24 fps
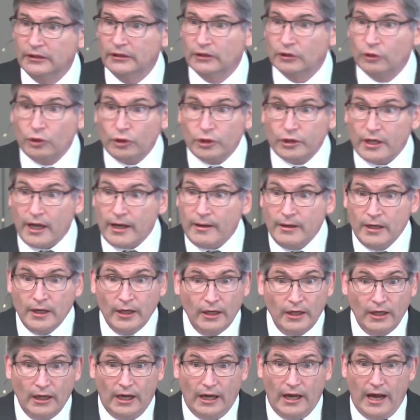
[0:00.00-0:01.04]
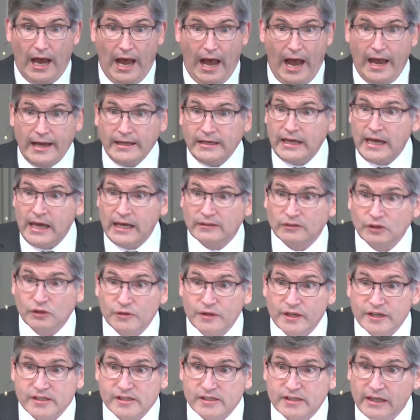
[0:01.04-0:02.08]
Lord, I, I can't do
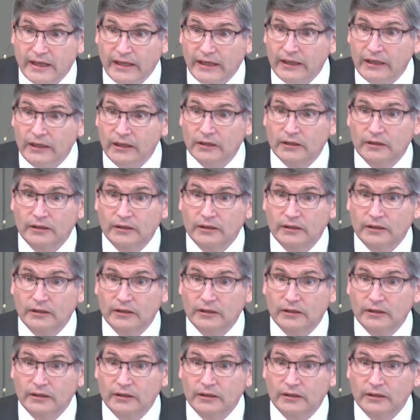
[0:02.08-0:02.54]
this thing.